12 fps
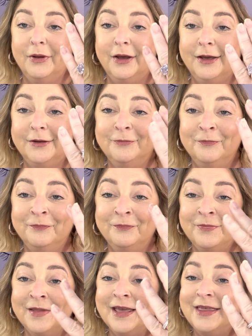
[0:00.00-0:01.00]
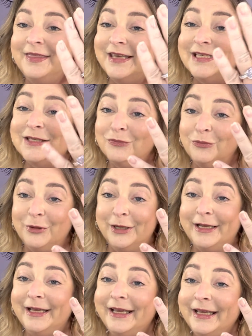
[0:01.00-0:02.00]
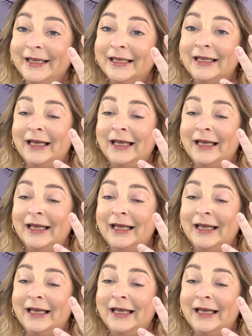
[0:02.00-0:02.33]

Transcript: But this ring,